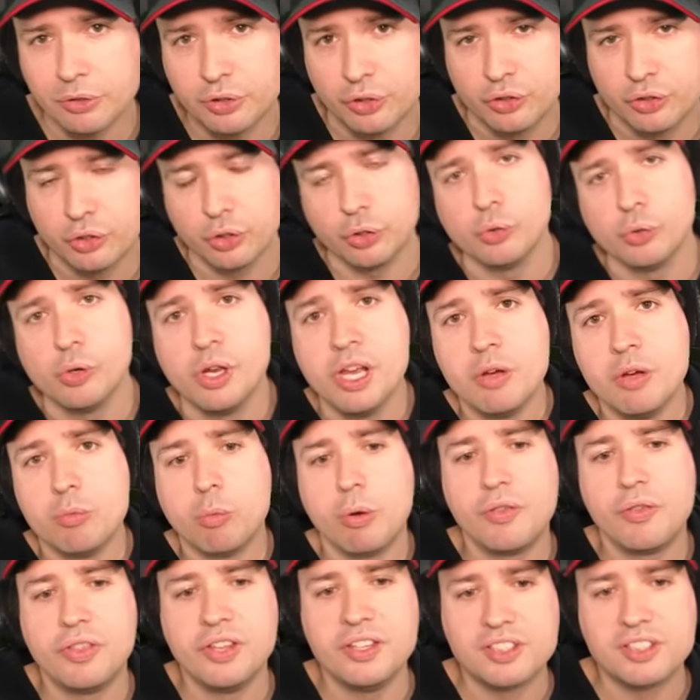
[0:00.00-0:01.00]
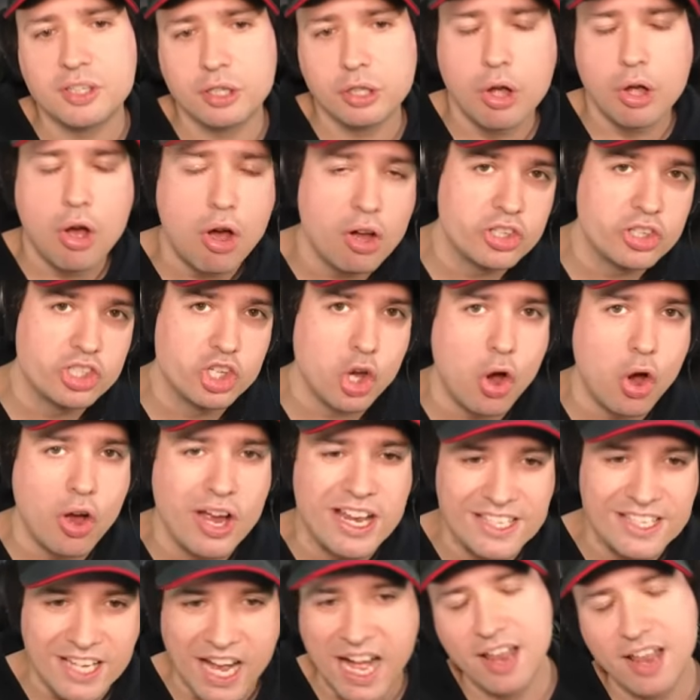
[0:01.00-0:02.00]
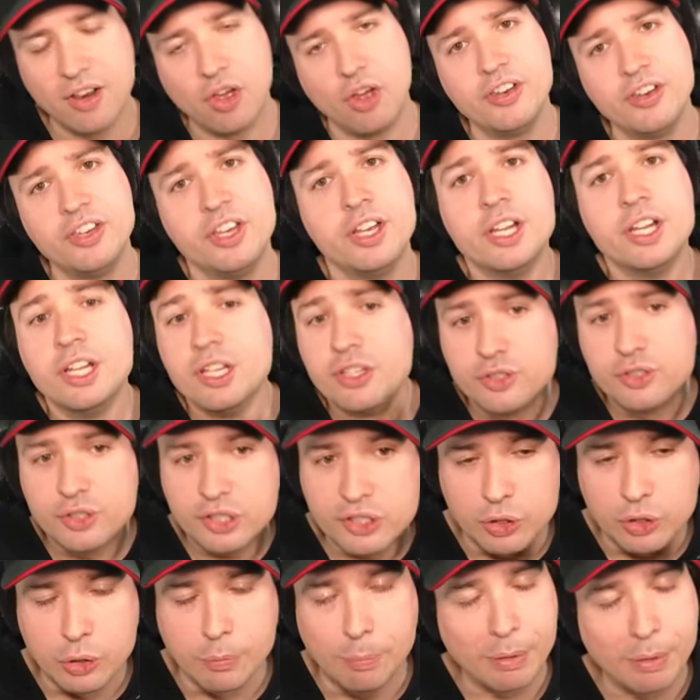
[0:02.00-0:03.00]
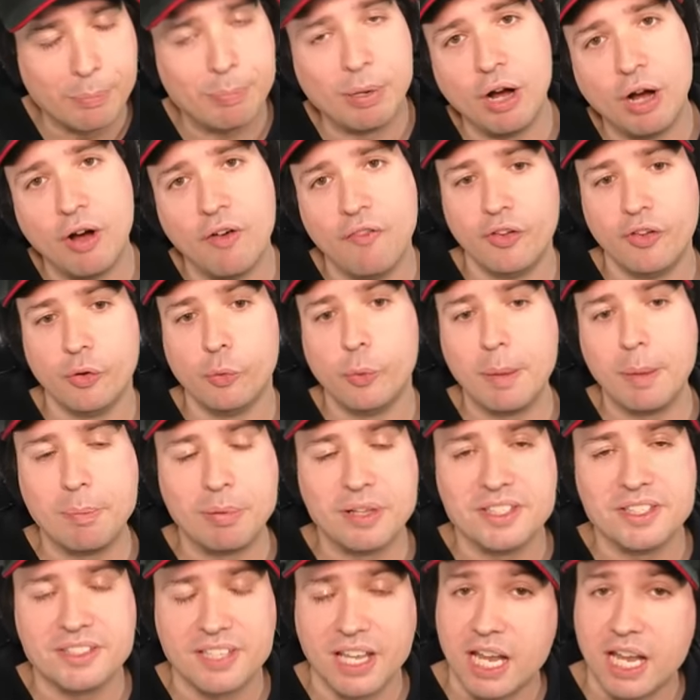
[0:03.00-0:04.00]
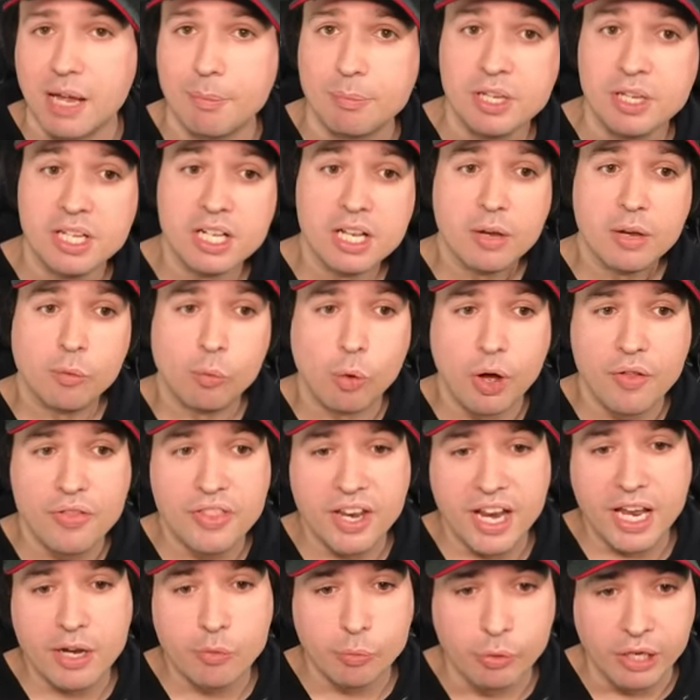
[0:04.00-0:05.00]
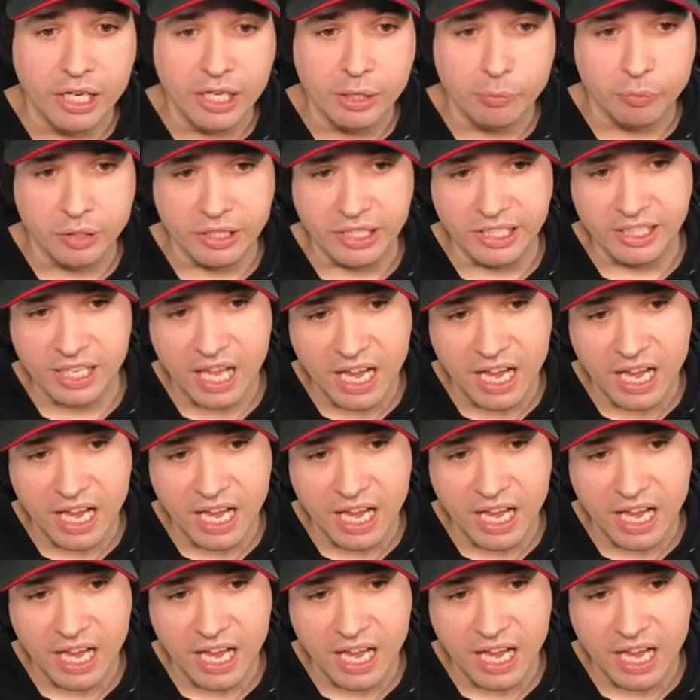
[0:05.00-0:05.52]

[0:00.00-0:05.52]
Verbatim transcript: to do with these Claw, Jaw, and Talon. Super powerful weapon setup. One that I really, really